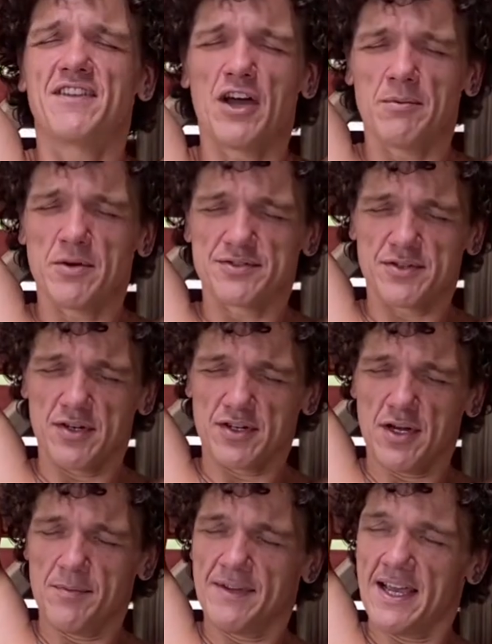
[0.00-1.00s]
elbow is going to
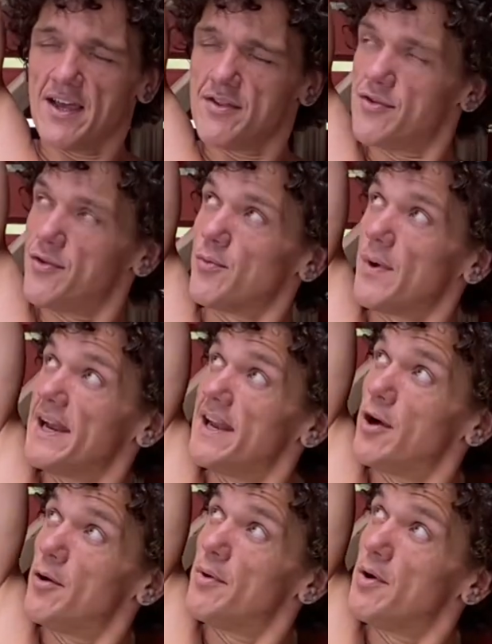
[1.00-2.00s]
come down, the right
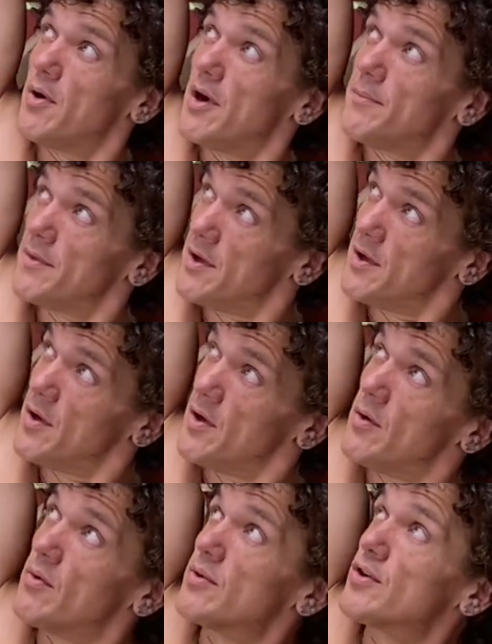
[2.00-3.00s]
elbow up.
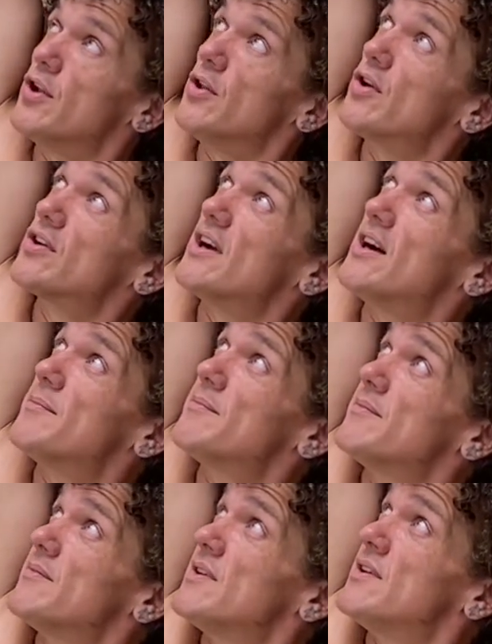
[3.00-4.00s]
You're going to look up
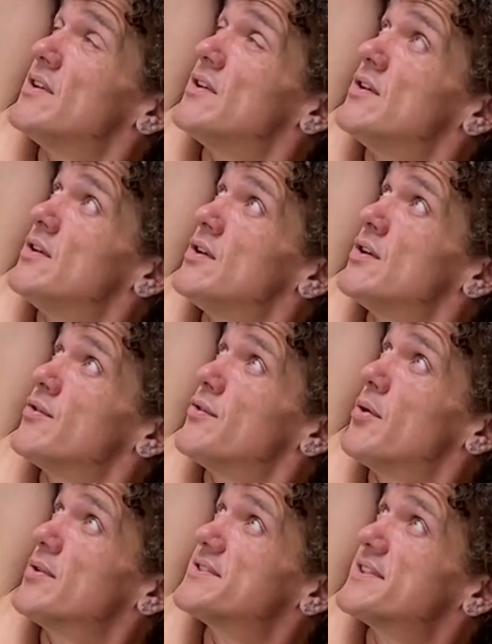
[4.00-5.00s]

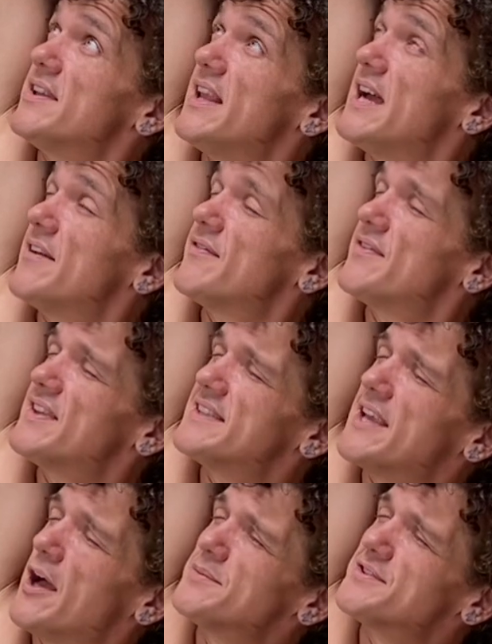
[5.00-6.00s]
towards the left. This
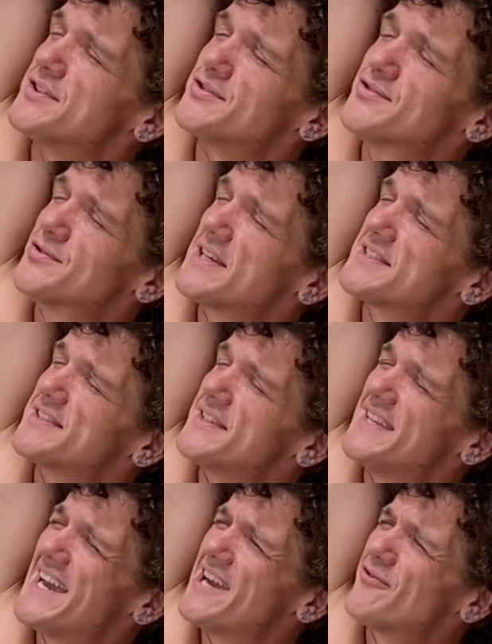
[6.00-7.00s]
helps to stretch the
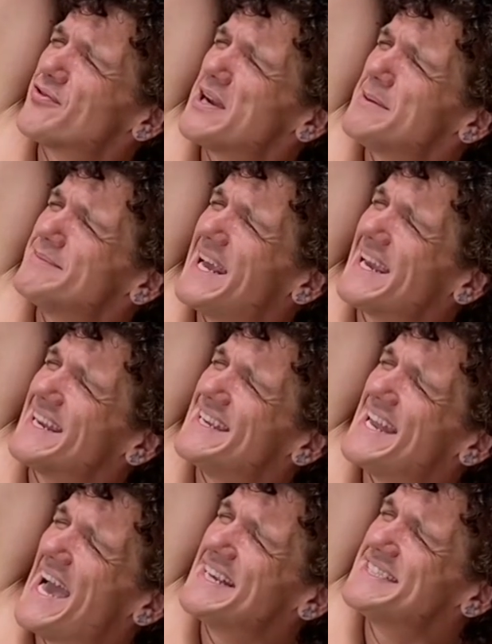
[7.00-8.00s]
diaphragm. Take a
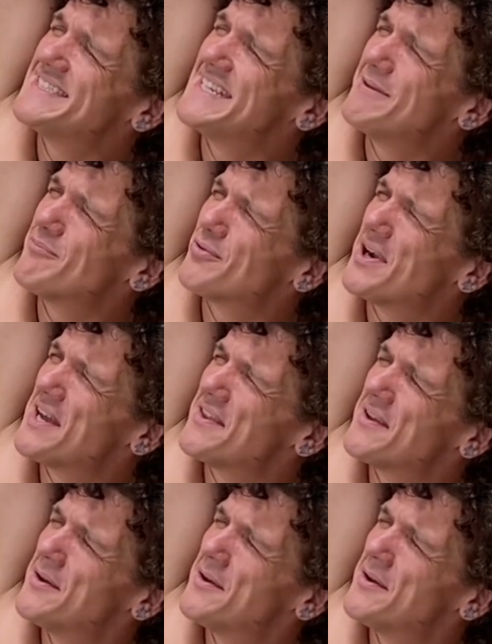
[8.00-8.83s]
nice deep breath.